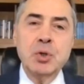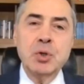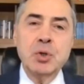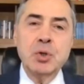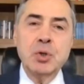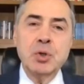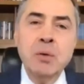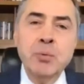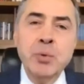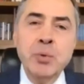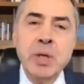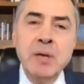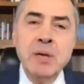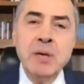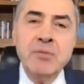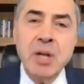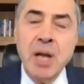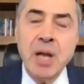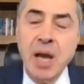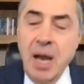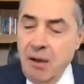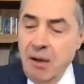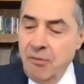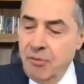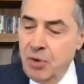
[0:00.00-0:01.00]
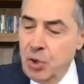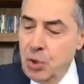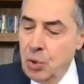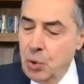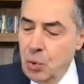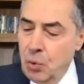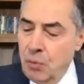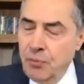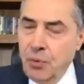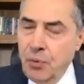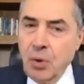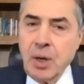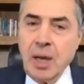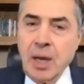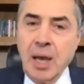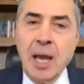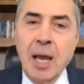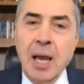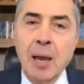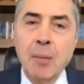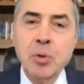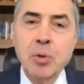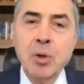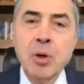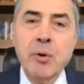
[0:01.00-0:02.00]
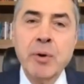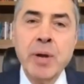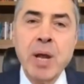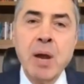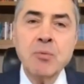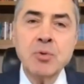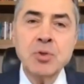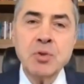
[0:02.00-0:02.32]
We even have a new vocabulary.